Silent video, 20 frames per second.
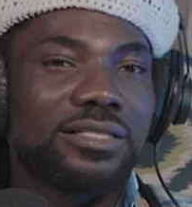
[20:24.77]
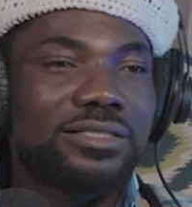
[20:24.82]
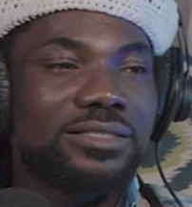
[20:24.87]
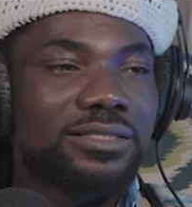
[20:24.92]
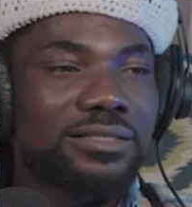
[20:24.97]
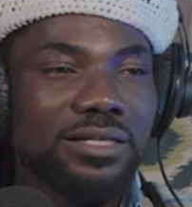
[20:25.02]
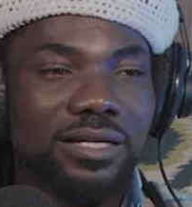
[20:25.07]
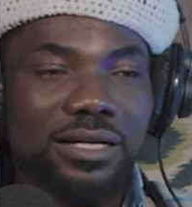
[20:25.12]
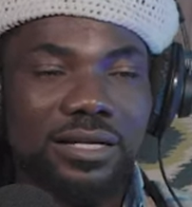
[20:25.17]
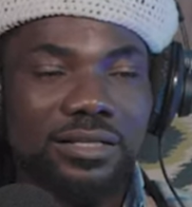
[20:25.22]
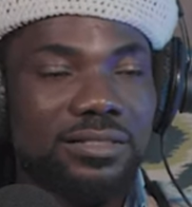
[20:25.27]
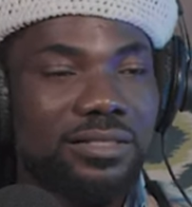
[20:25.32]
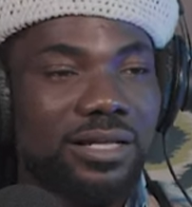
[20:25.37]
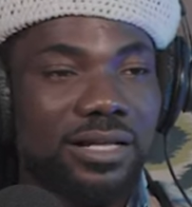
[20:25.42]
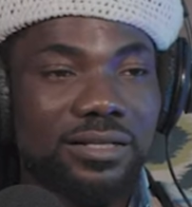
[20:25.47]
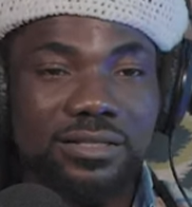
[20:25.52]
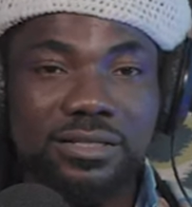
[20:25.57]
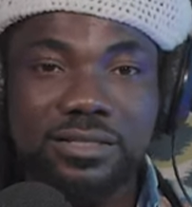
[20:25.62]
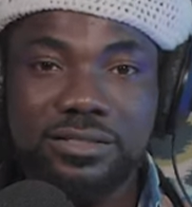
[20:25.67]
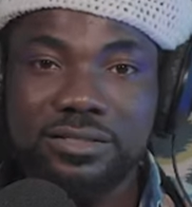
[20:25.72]
I
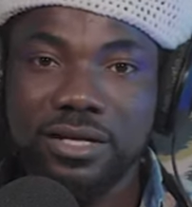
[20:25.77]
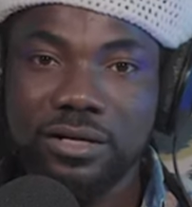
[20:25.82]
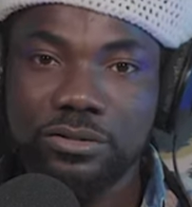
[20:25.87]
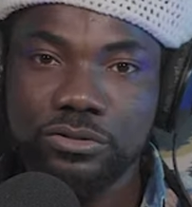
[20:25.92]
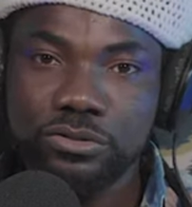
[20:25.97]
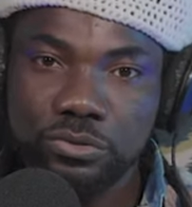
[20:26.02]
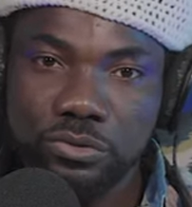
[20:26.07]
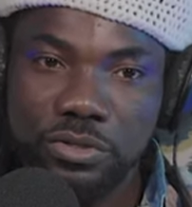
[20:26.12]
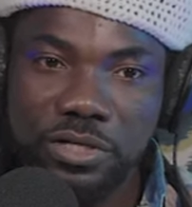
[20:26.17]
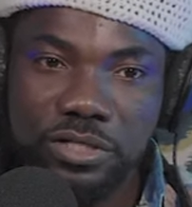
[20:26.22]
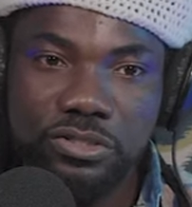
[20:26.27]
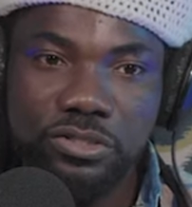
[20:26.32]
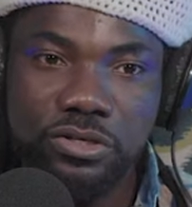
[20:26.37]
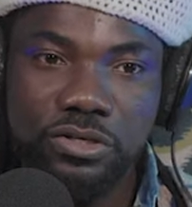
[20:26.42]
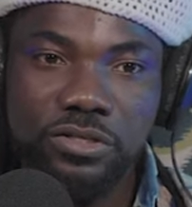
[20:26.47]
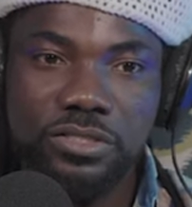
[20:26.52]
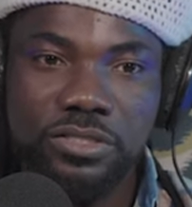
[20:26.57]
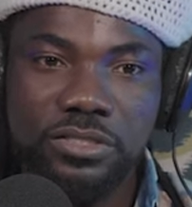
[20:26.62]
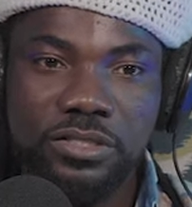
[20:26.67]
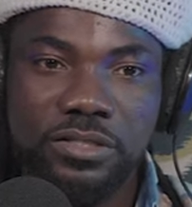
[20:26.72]
think it's
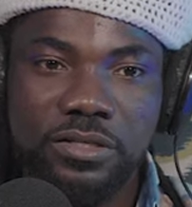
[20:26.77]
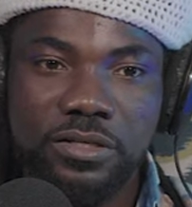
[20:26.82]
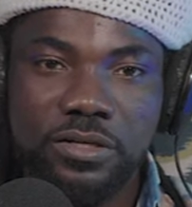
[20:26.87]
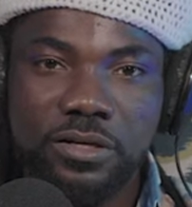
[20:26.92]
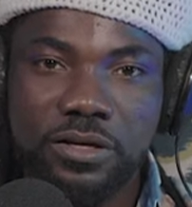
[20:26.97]
outrageous.